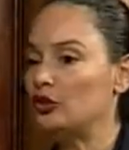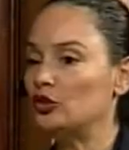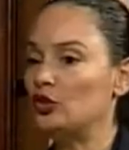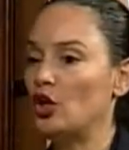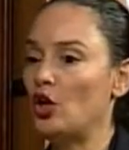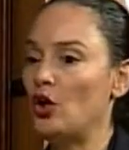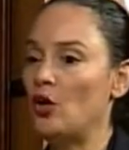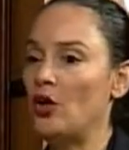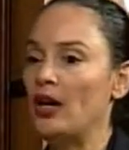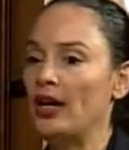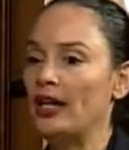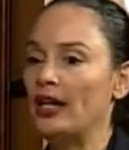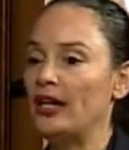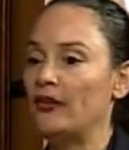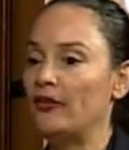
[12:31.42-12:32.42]
So
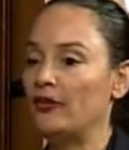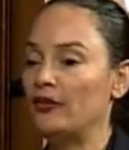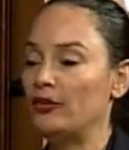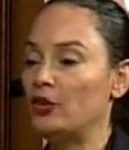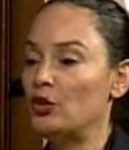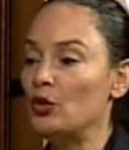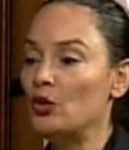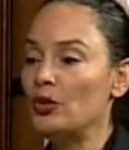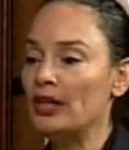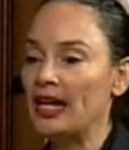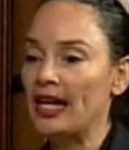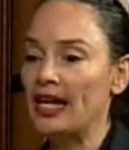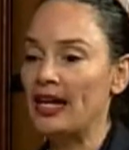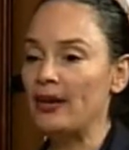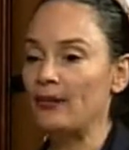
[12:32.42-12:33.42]
if you
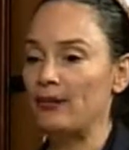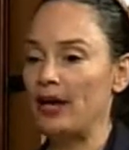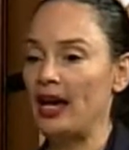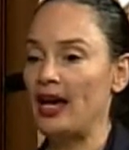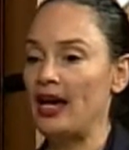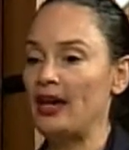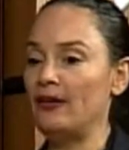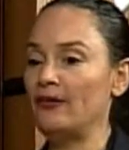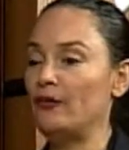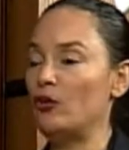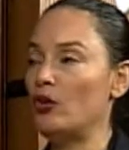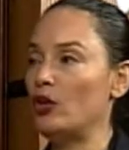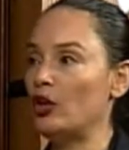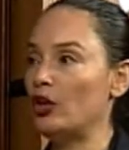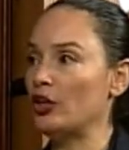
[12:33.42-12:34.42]
can't pay
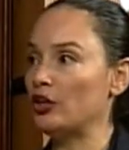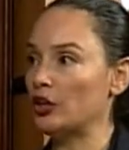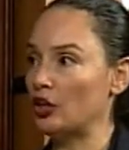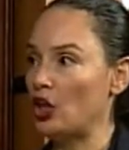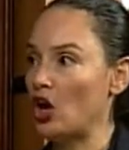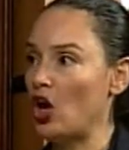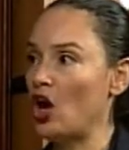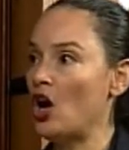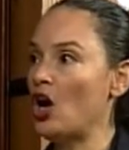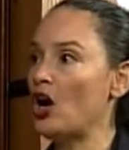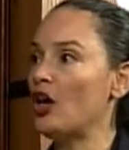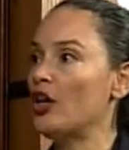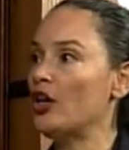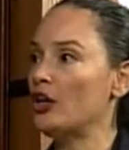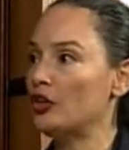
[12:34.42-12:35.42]
for your
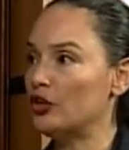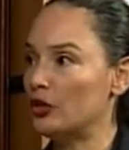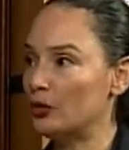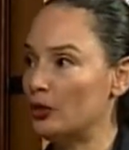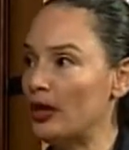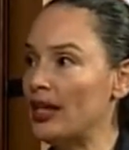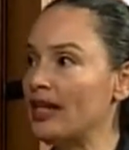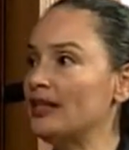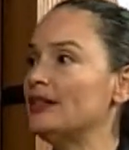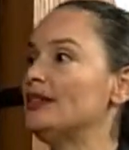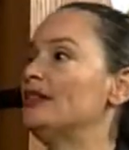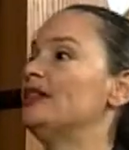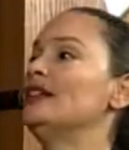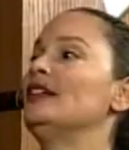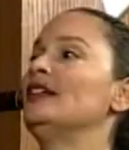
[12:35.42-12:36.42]
car, your
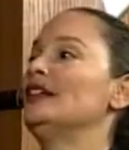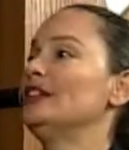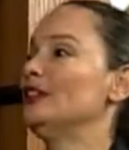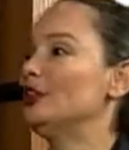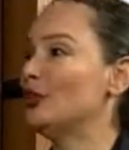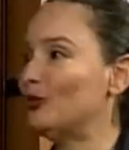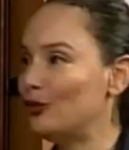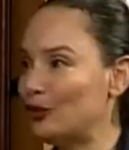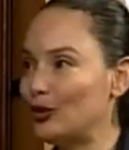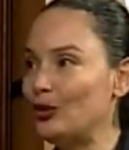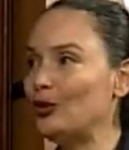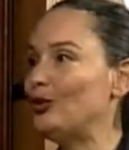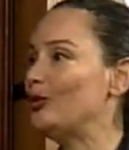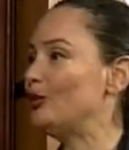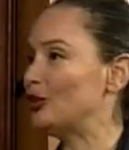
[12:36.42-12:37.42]
rent, your
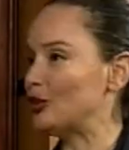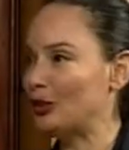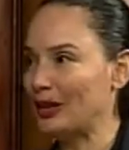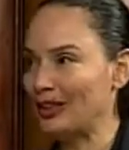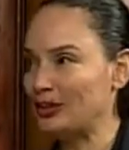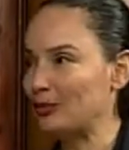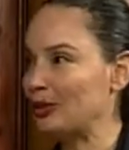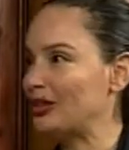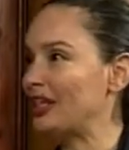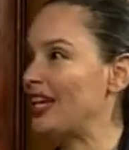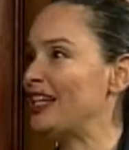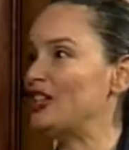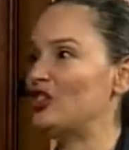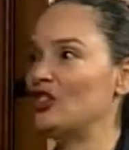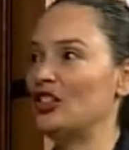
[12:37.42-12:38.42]
food, your
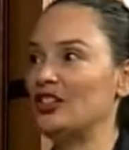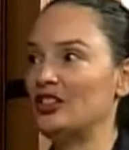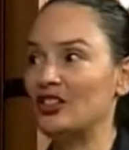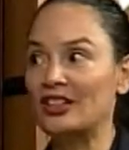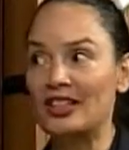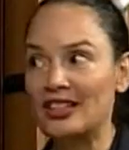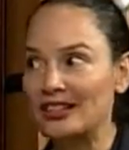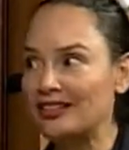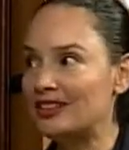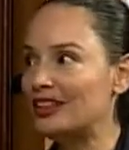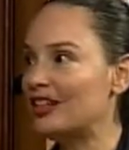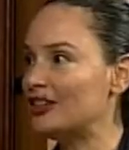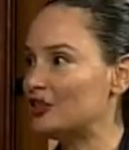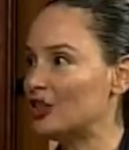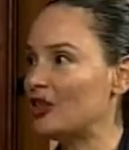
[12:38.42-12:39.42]
transportation, your kids'
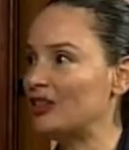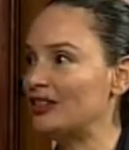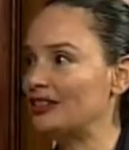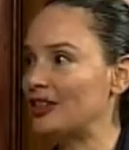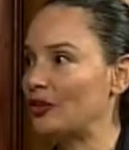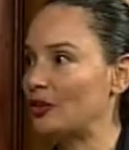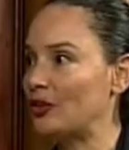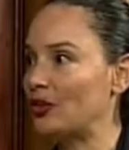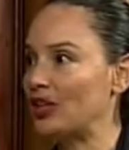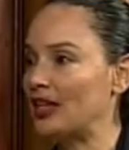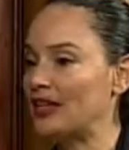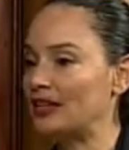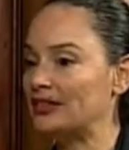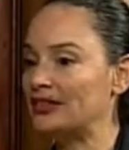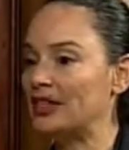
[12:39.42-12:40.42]
lunch, all these other
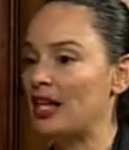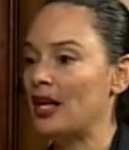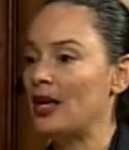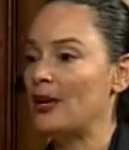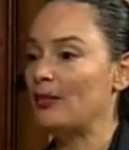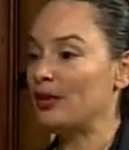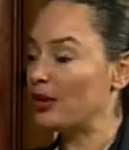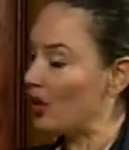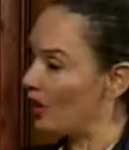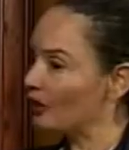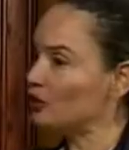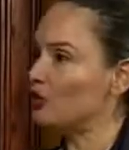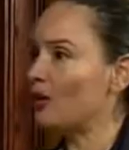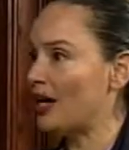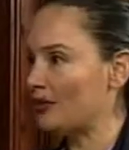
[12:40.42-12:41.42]
things, because
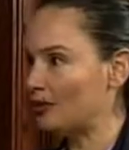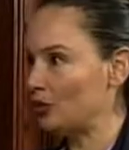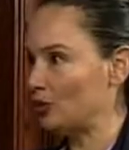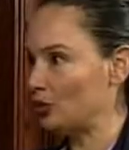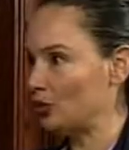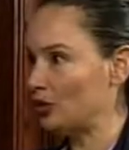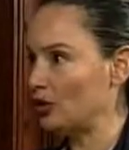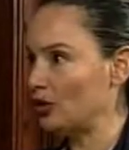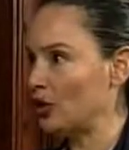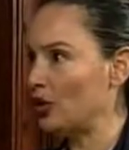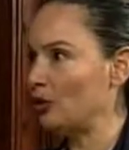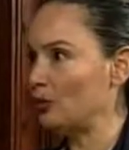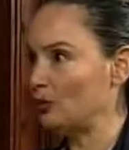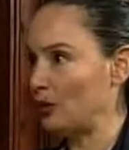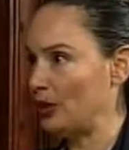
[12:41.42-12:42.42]
you have a student
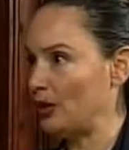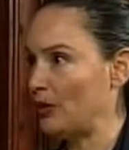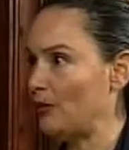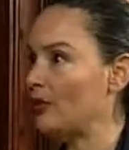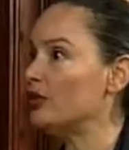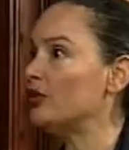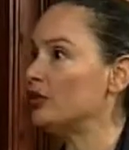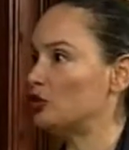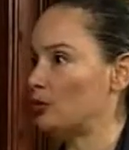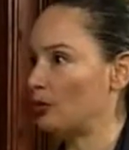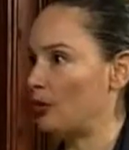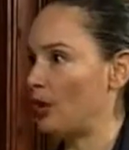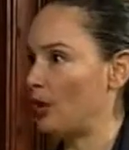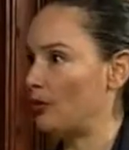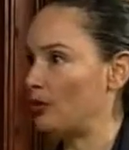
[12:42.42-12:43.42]
loan bill, then there's a
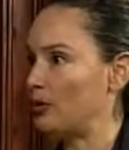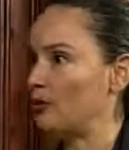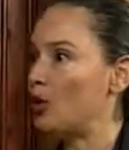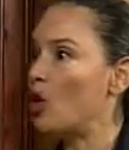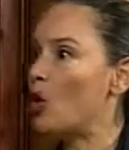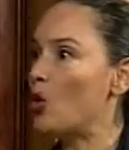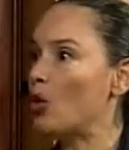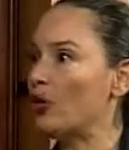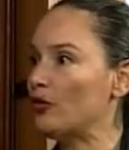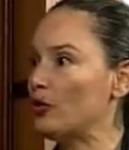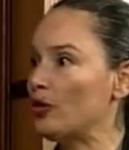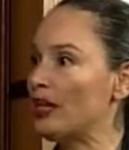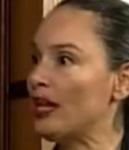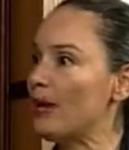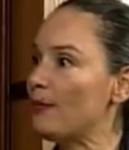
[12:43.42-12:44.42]
problem. Or if you
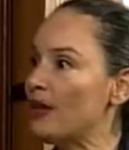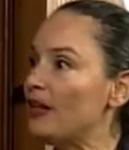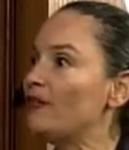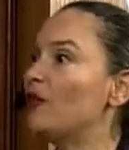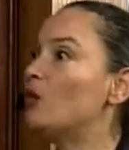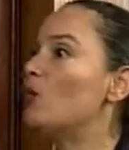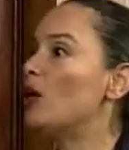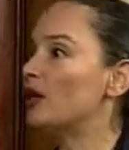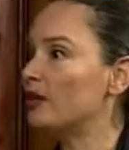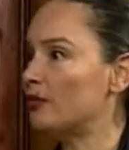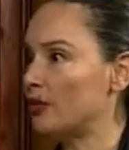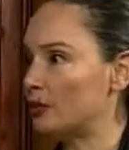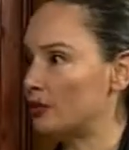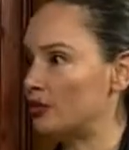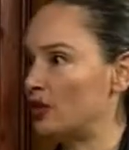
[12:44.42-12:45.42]
can't pay for one of
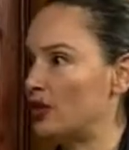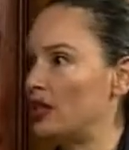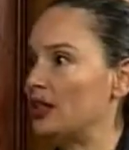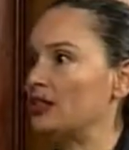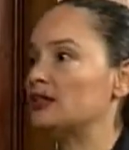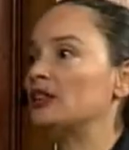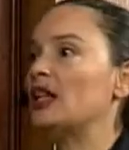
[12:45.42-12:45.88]
those things